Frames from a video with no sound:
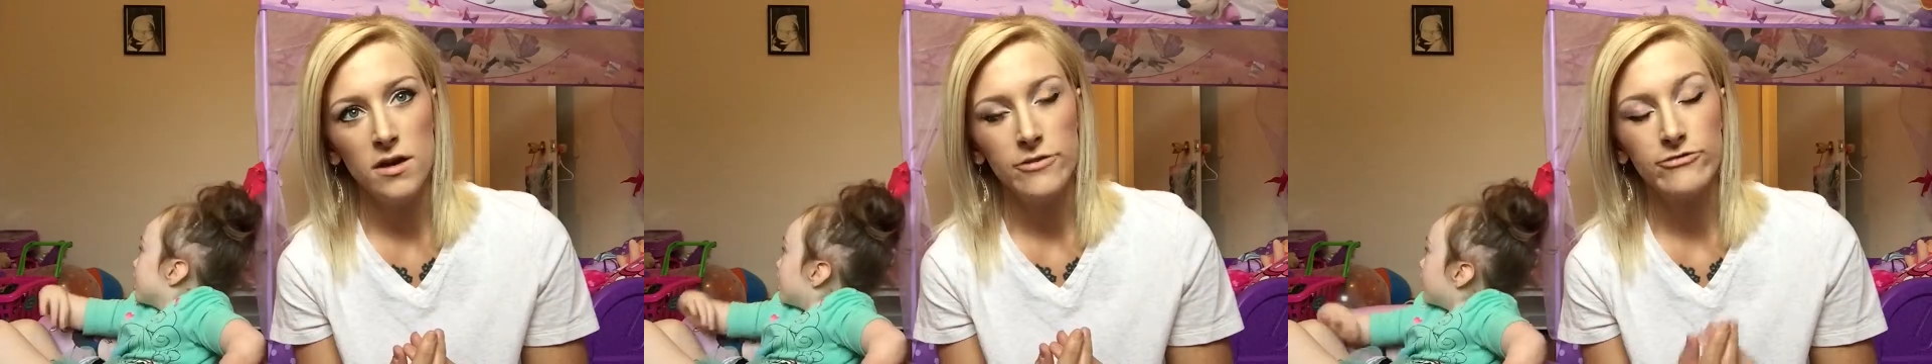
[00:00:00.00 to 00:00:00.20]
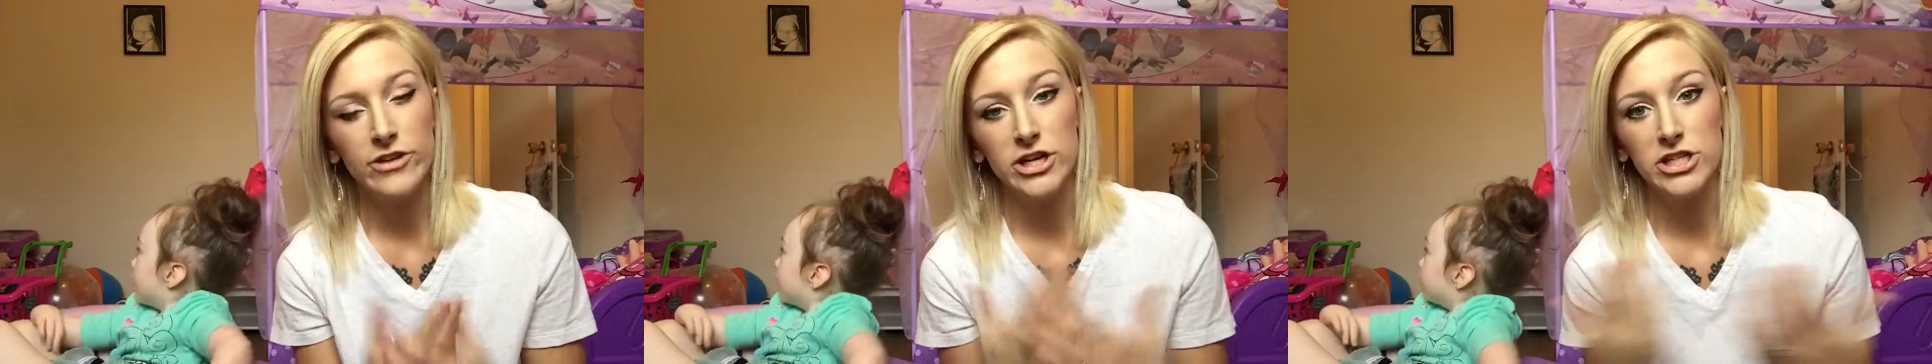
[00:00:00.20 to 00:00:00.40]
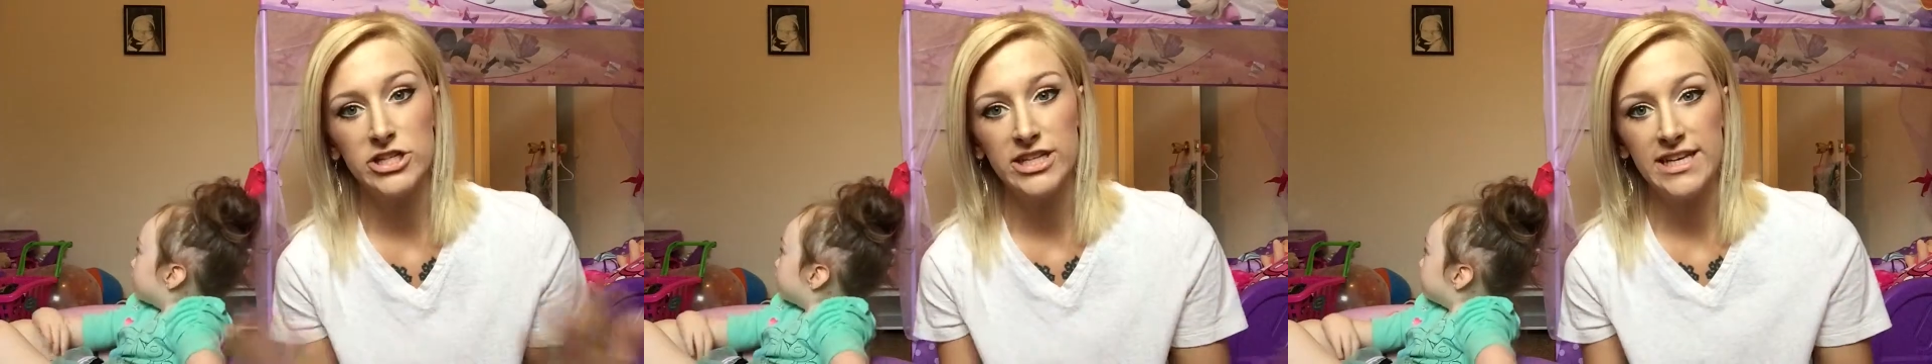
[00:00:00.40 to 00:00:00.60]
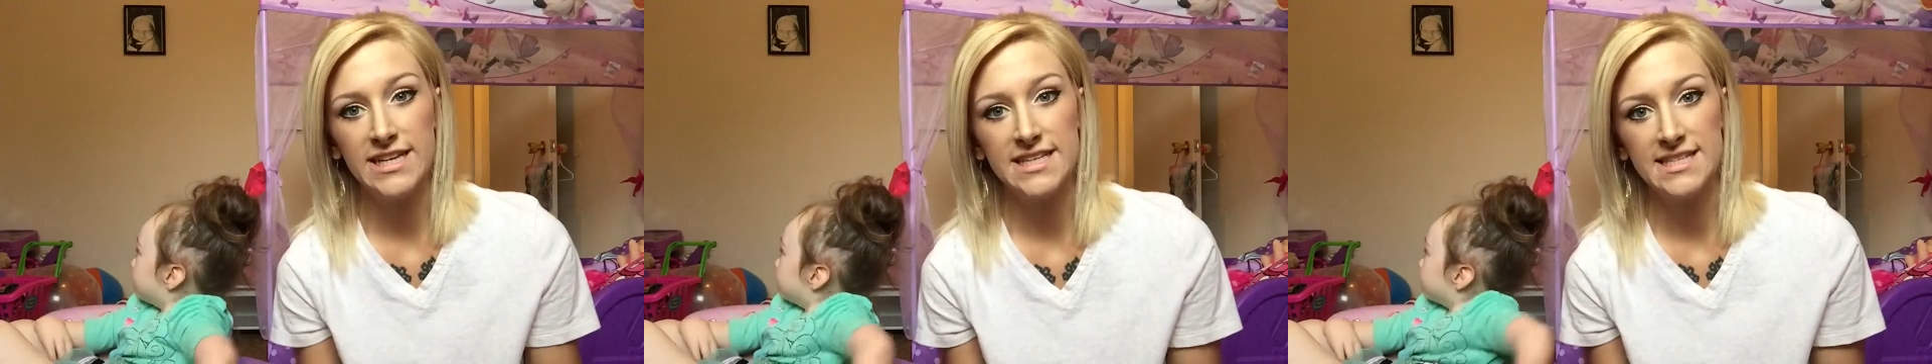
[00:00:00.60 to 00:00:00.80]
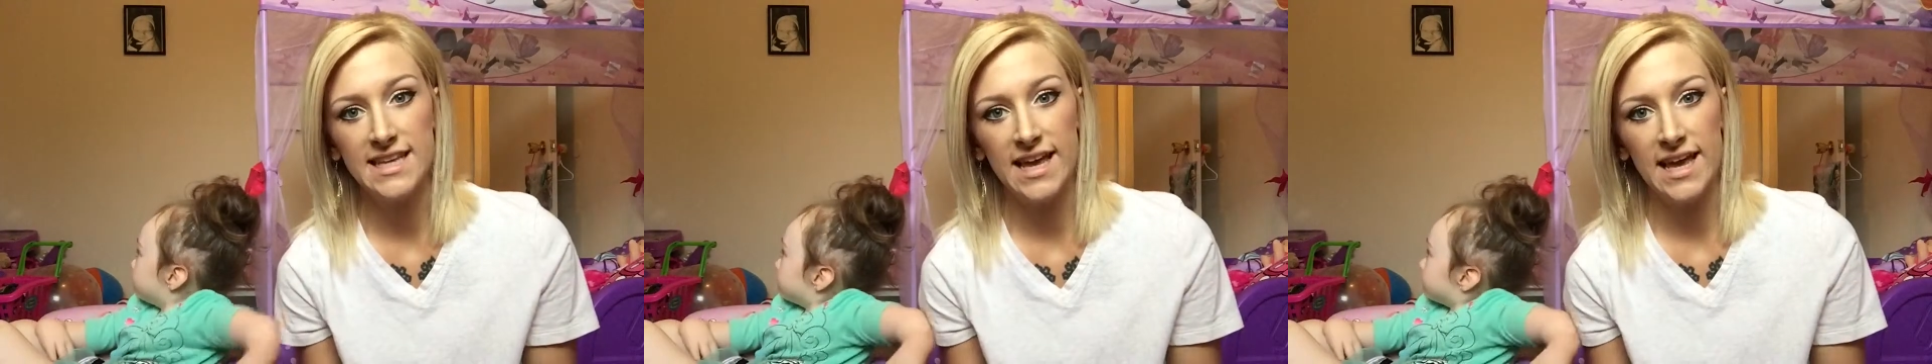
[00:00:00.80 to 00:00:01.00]
First he
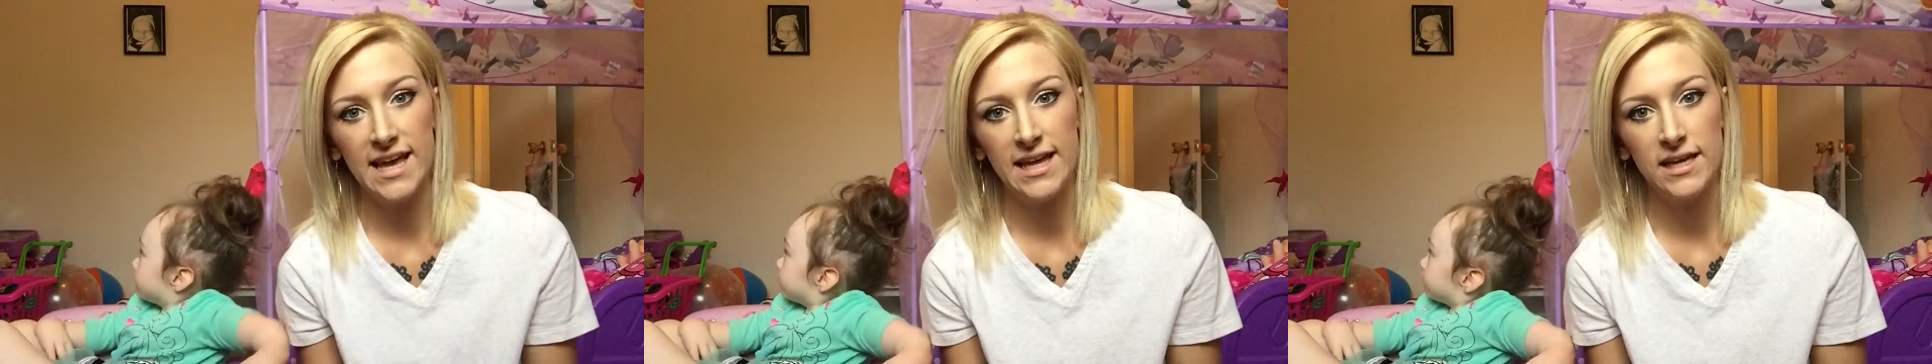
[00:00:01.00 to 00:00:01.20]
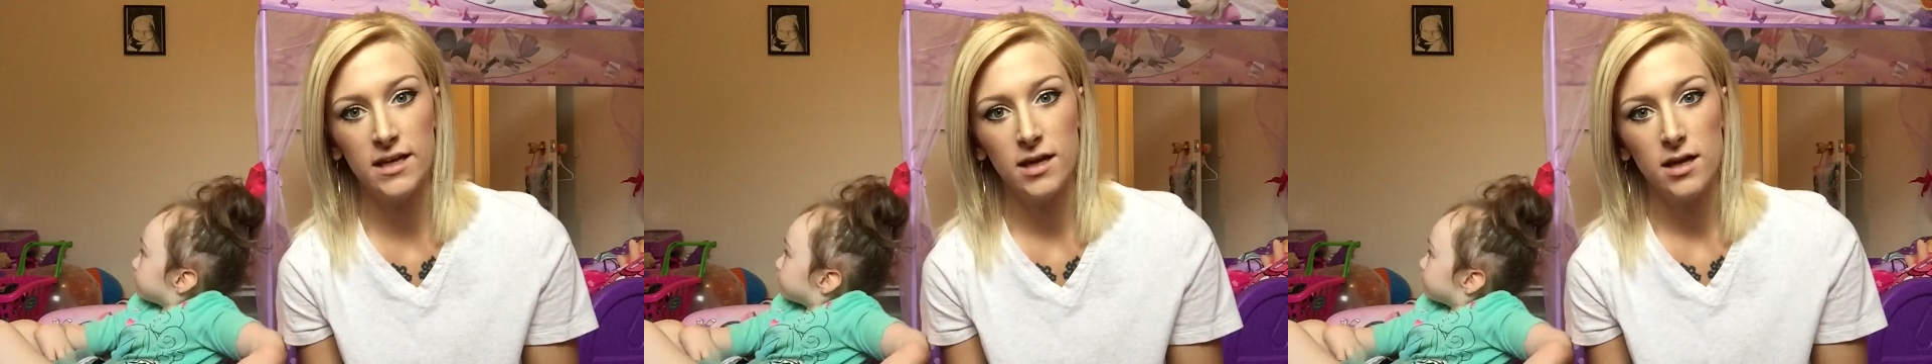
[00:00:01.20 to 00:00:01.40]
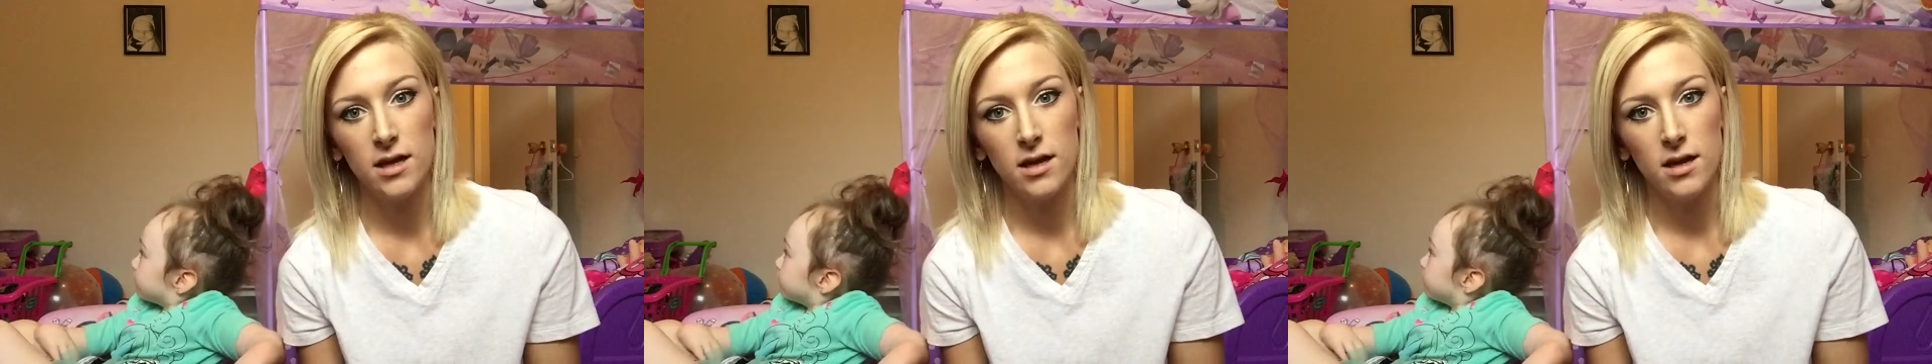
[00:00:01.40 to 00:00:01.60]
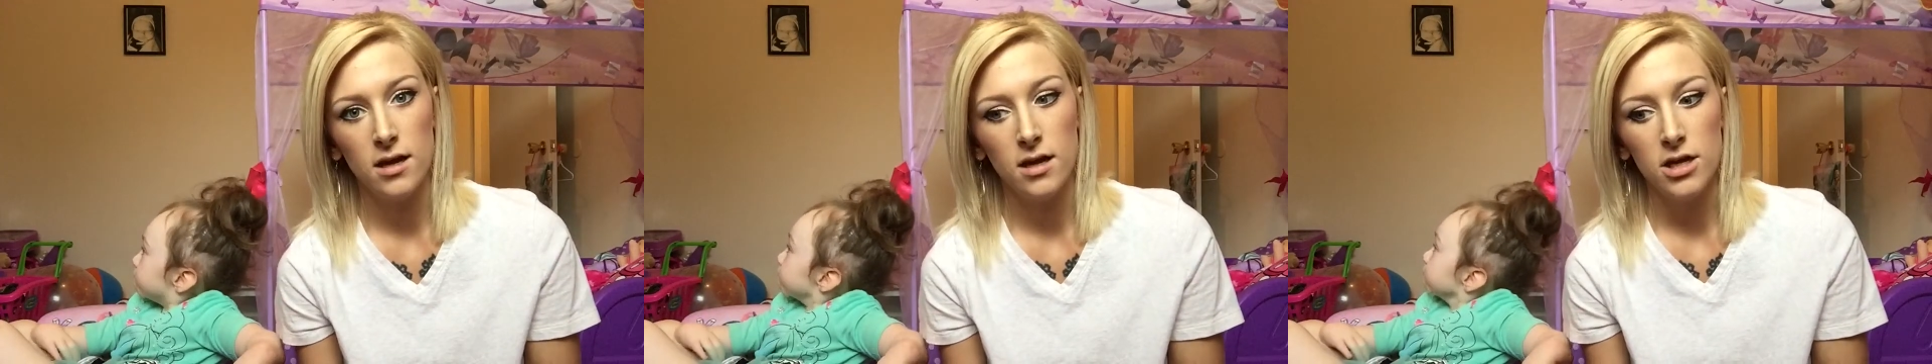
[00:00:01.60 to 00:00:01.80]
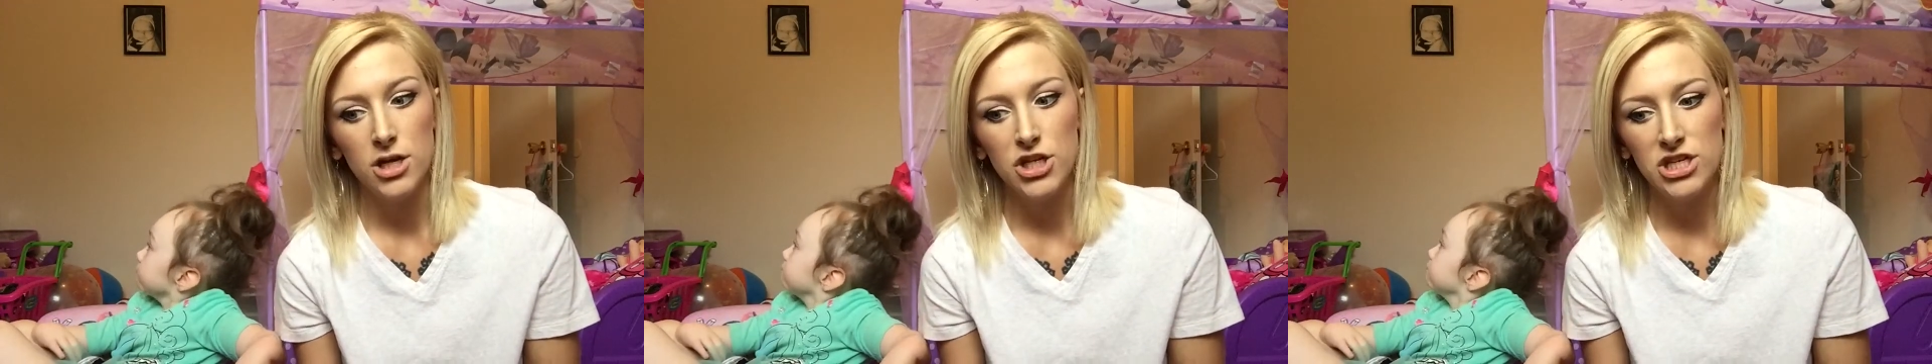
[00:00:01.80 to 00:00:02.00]
said
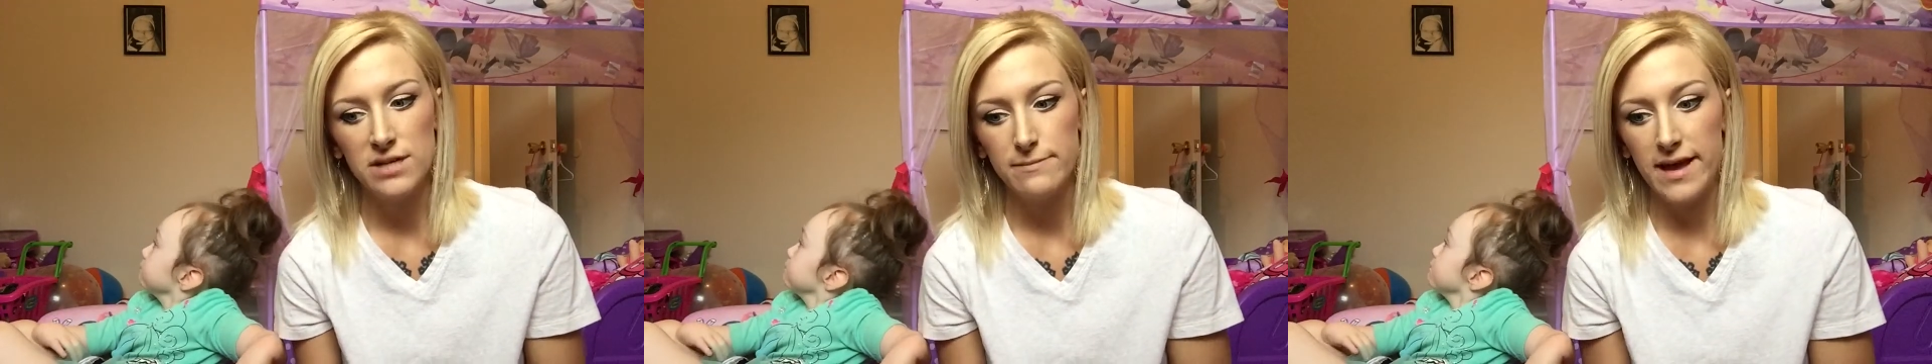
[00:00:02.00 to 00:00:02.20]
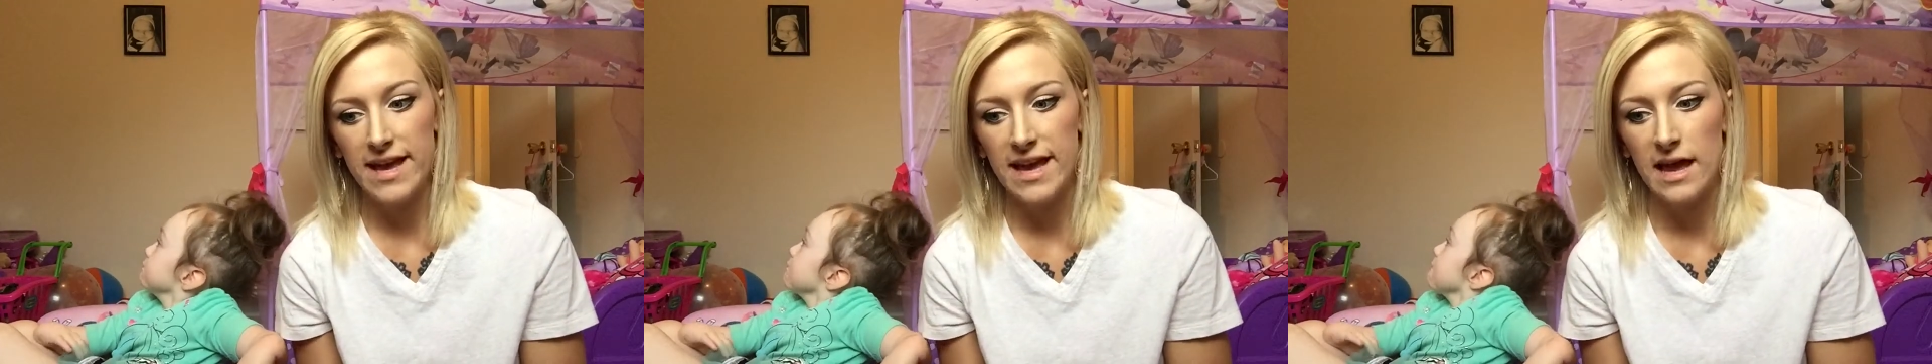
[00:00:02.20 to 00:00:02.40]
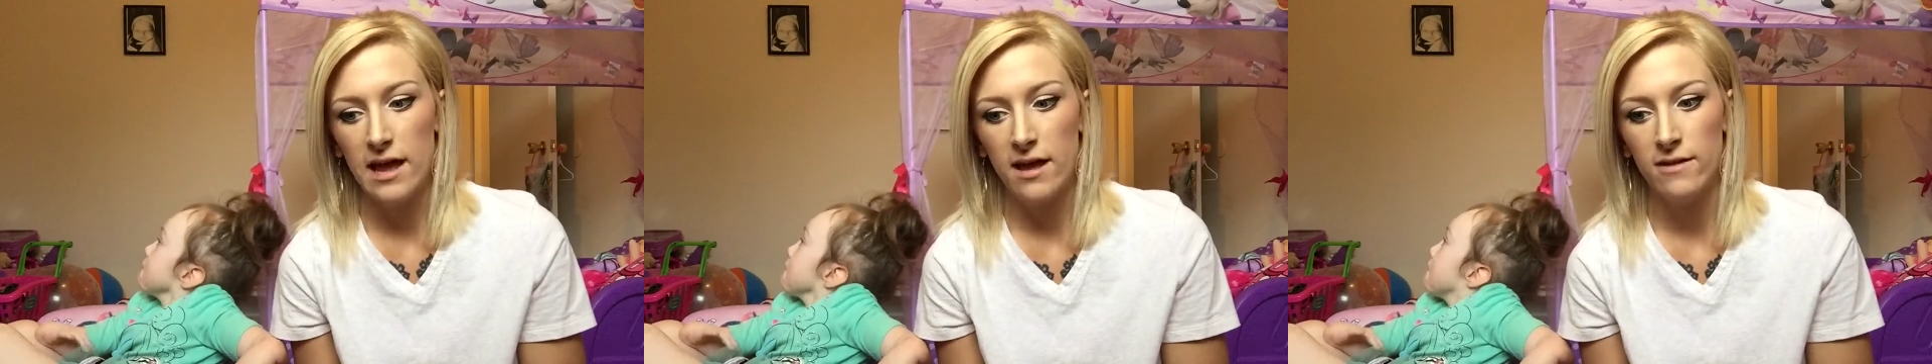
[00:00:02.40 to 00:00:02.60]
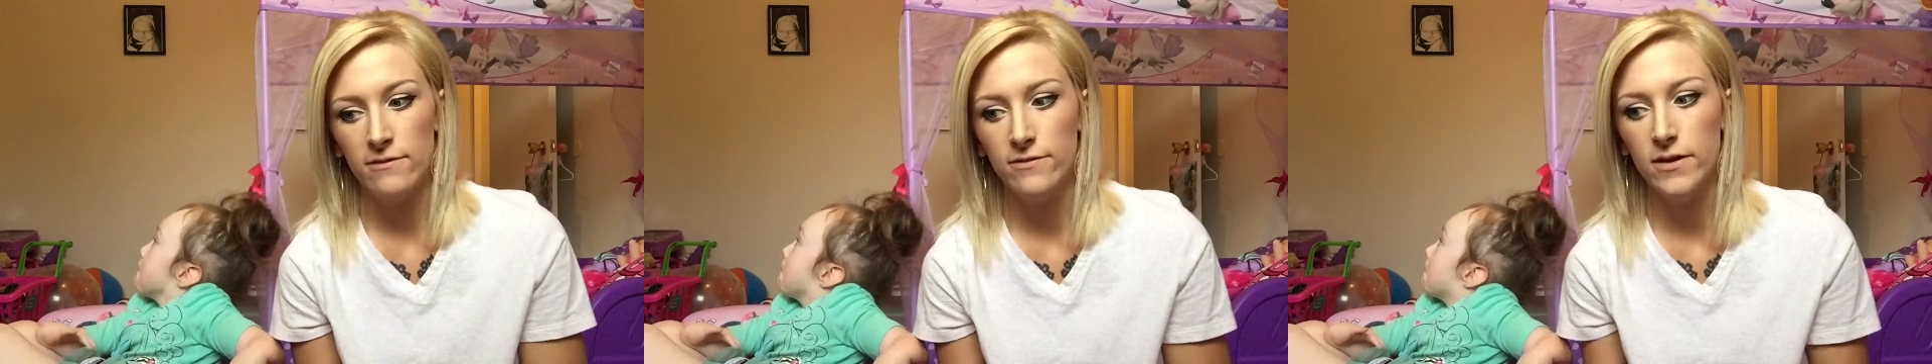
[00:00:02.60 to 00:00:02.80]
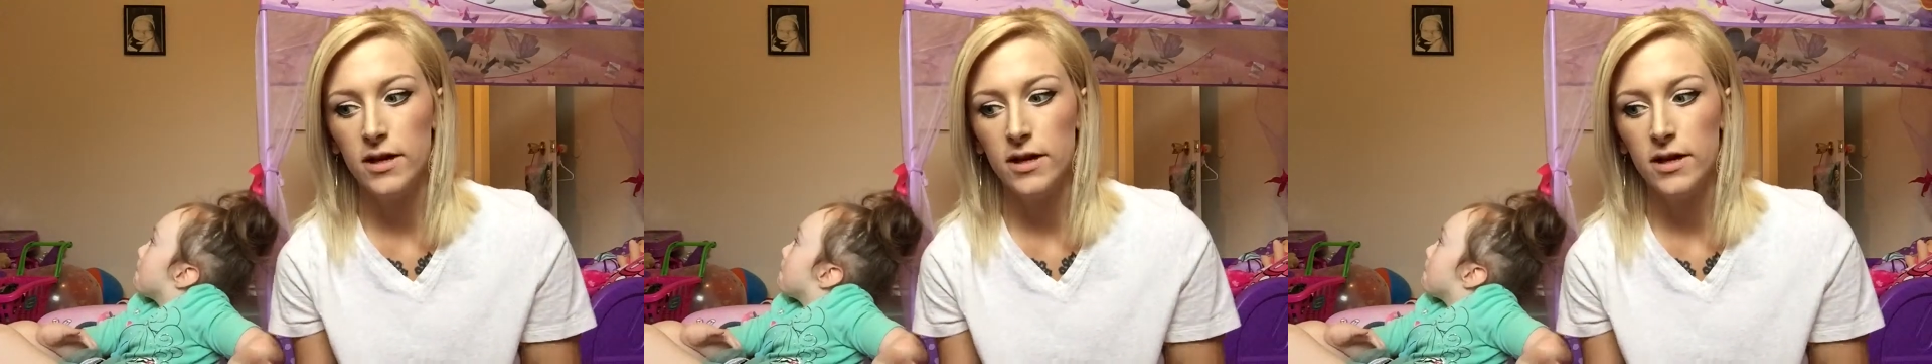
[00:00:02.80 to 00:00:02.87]
she may have